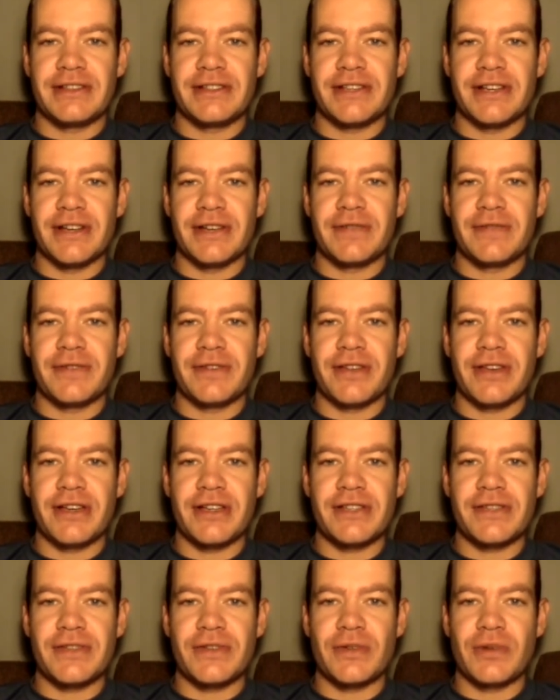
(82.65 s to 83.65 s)
So for
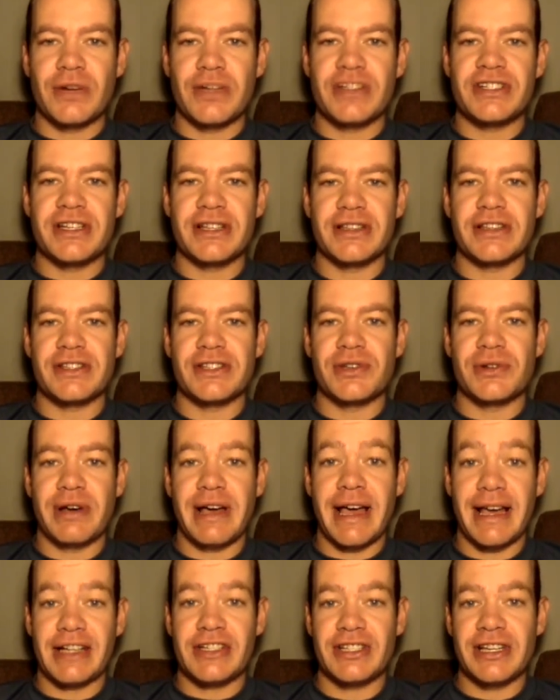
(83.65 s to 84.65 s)
those of you watching this who
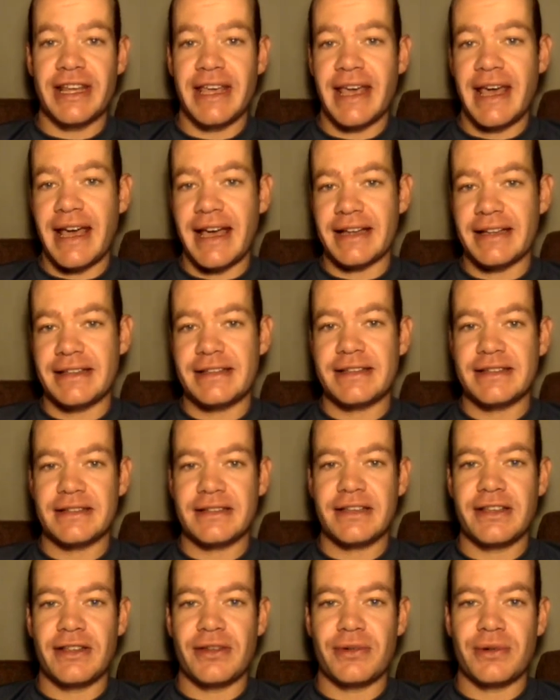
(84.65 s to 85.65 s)
are actually at
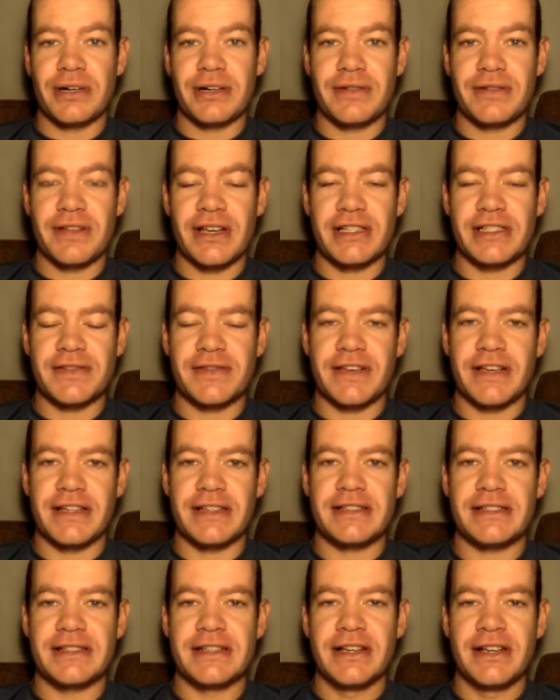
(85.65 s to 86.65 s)
either one of those
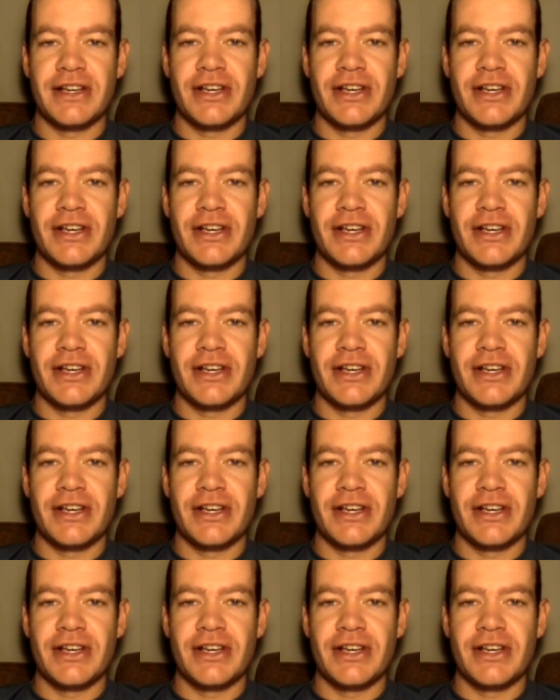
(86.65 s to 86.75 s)
events,